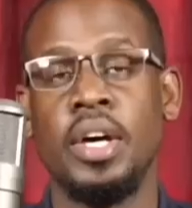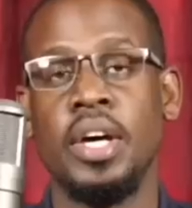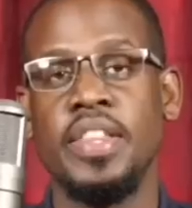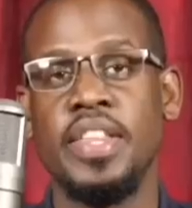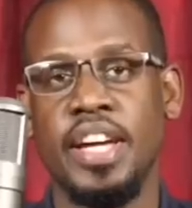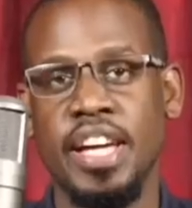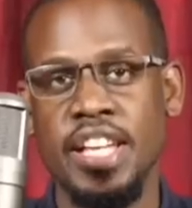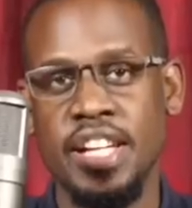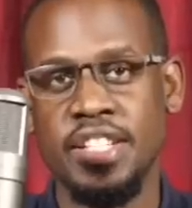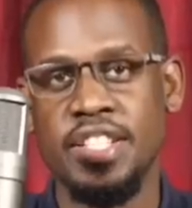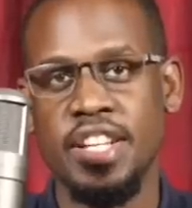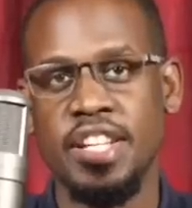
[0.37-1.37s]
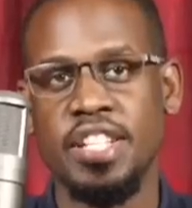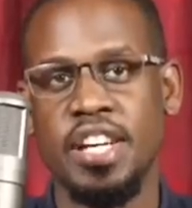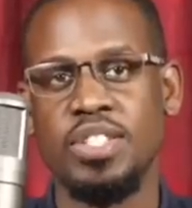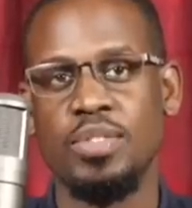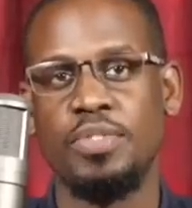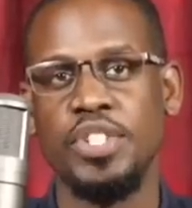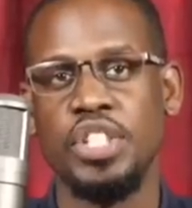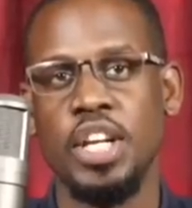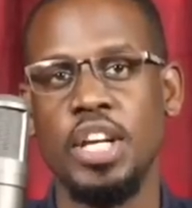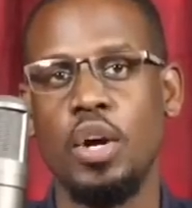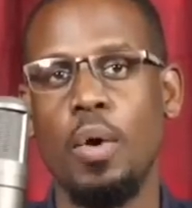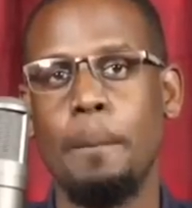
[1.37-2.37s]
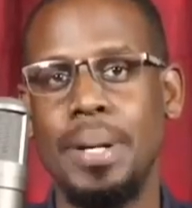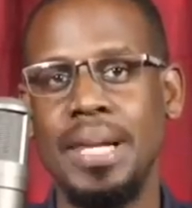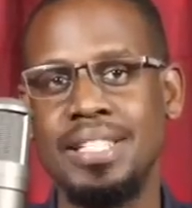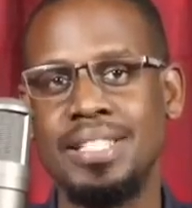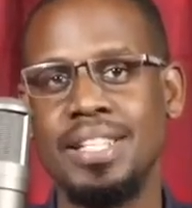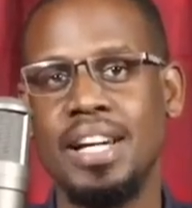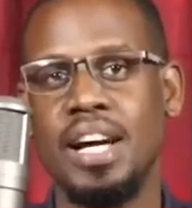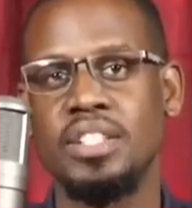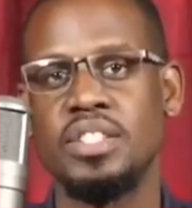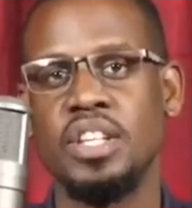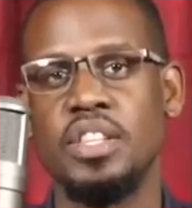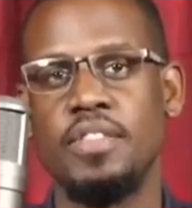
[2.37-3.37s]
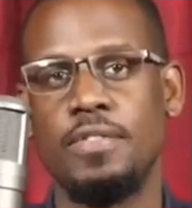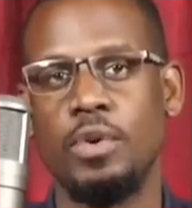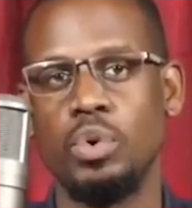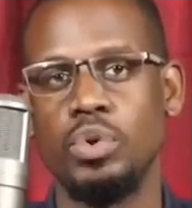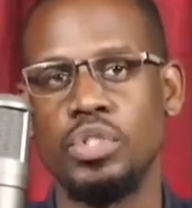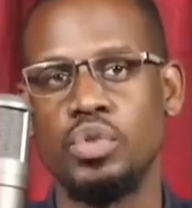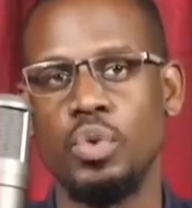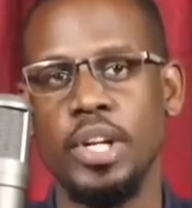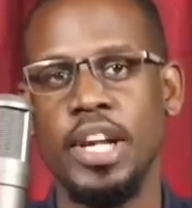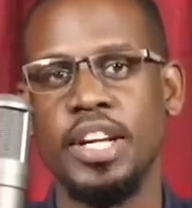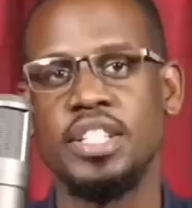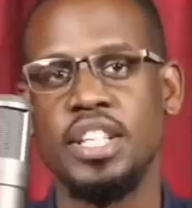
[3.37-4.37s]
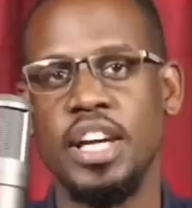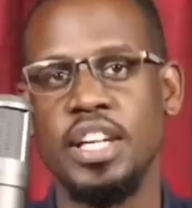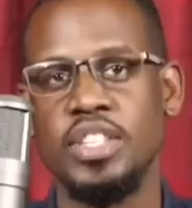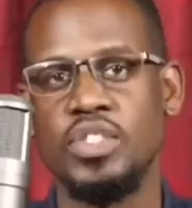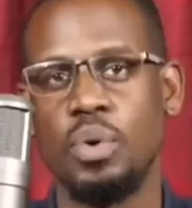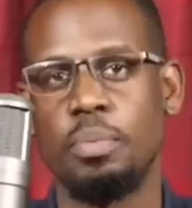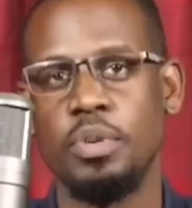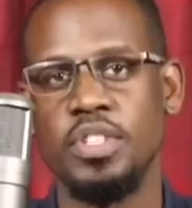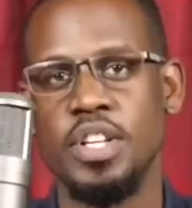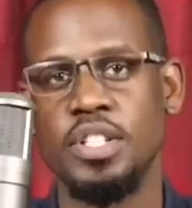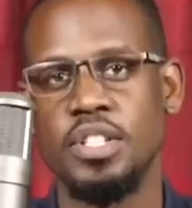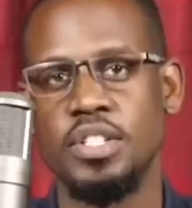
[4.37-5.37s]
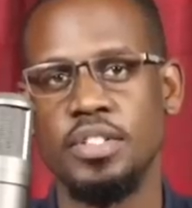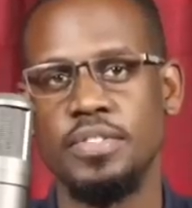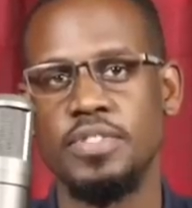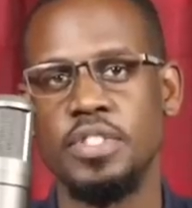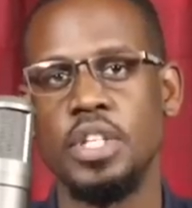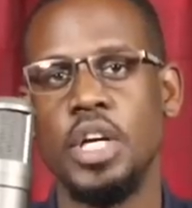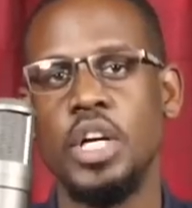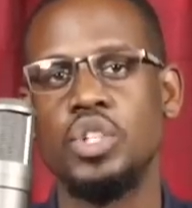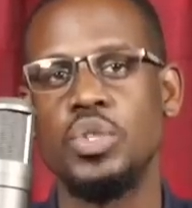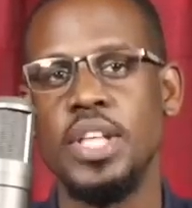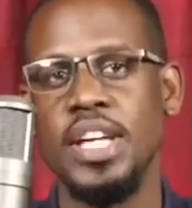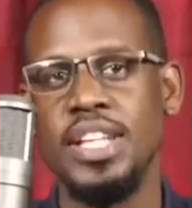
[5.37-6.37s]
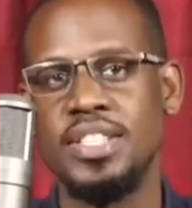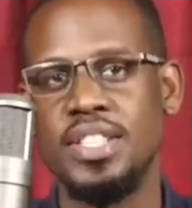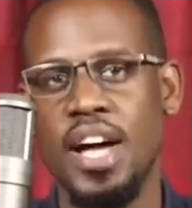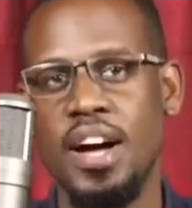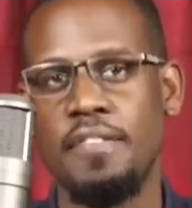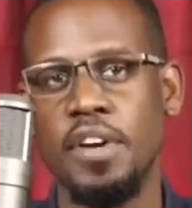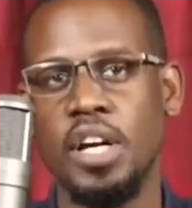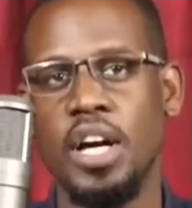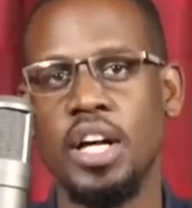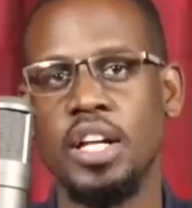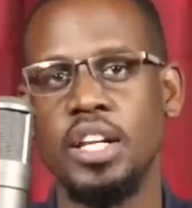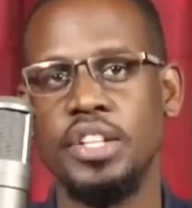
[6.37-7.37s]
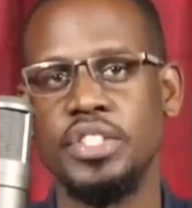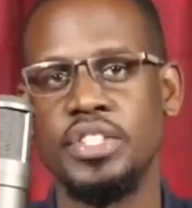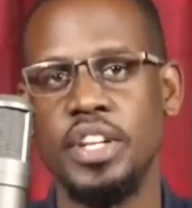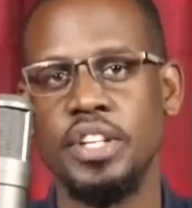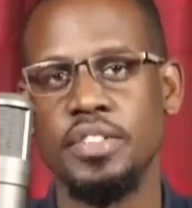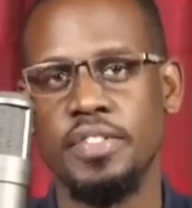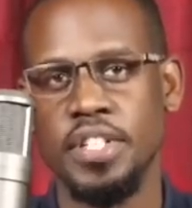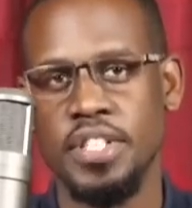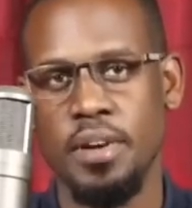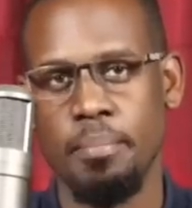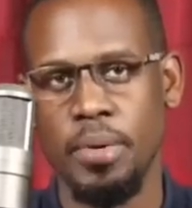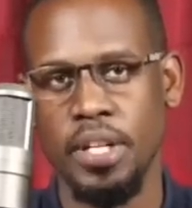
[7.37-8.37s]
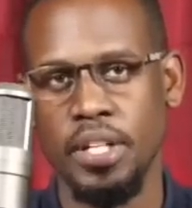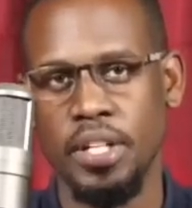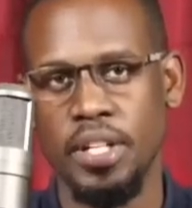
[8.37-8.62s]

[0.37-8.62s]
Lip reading: The Kenyan Senate has officially completed casting the vote to elect Kenya's representatives to the East Africa Legislative Assembly.